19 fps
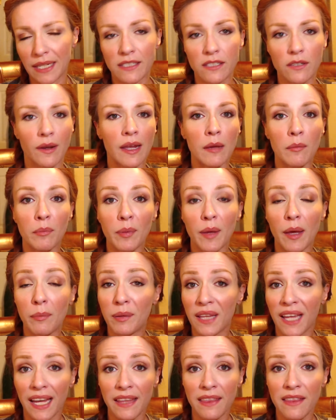So I
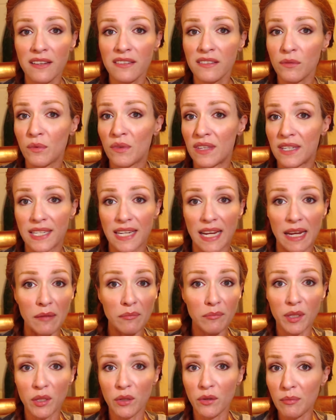applied this with a damp
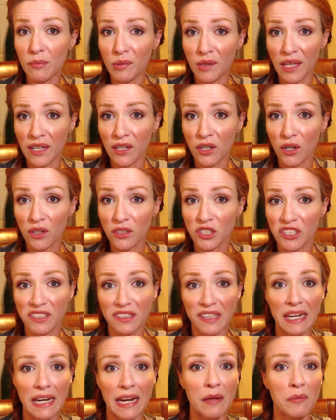beauty blender, just
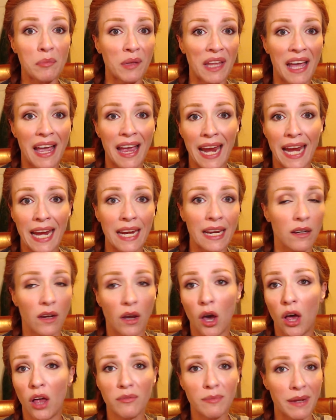like I apply
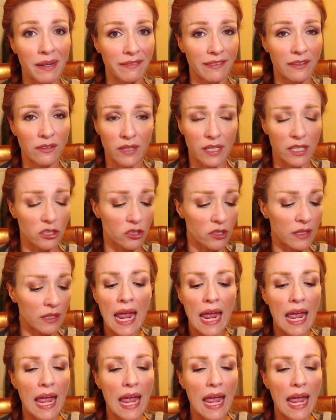all of my foundation.